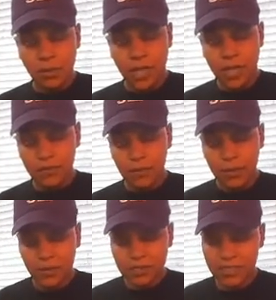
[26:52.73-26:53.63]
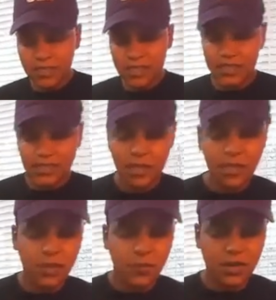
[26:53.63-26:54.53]
I'm adding the pumpkin seeds
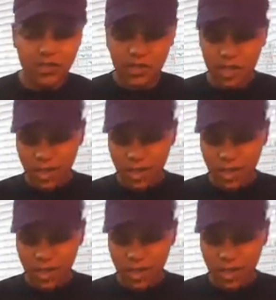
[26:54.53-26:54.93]
here, which